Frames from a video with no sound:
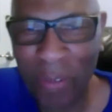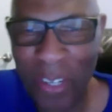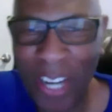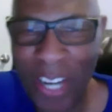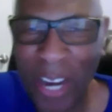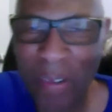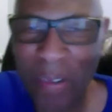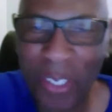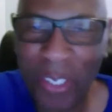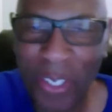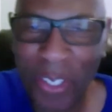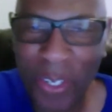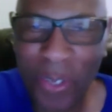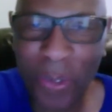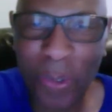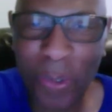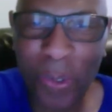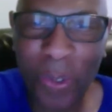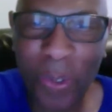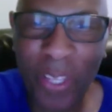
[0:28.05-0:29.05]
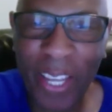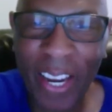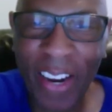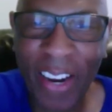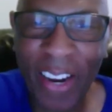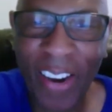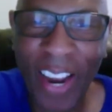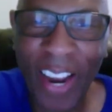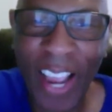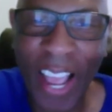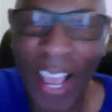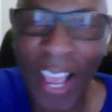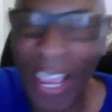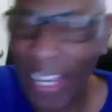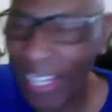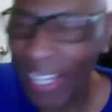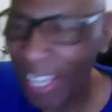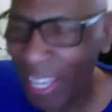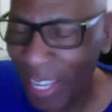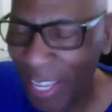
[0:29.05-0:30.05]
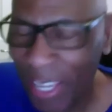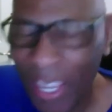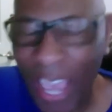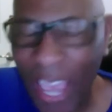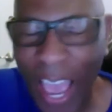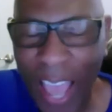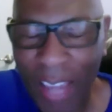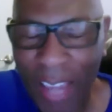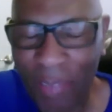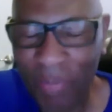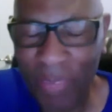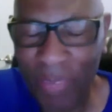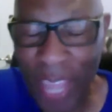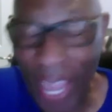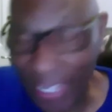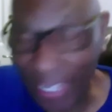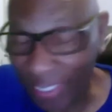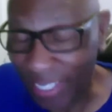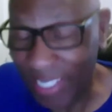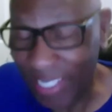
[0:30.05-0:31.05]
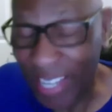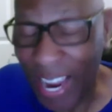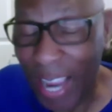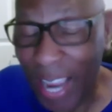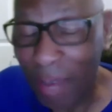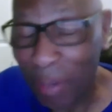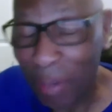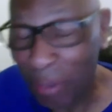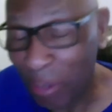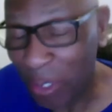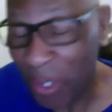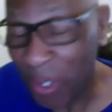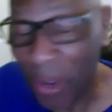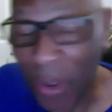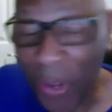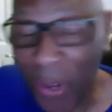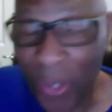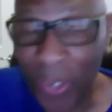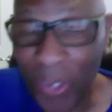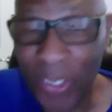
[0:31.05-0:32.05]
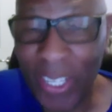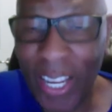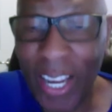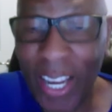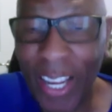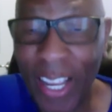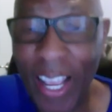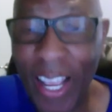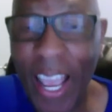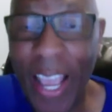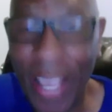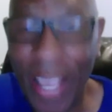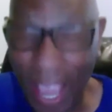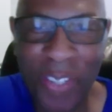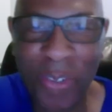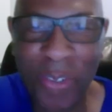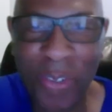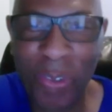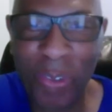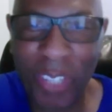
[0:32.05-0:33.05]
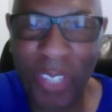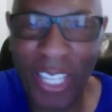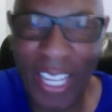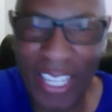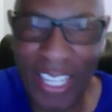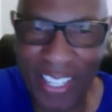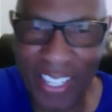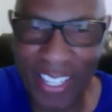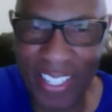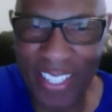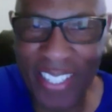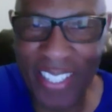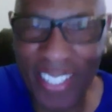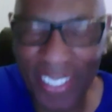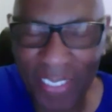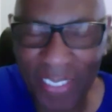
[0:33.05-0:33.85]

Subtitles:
when I went to school there, I at the time it was called industrial relations.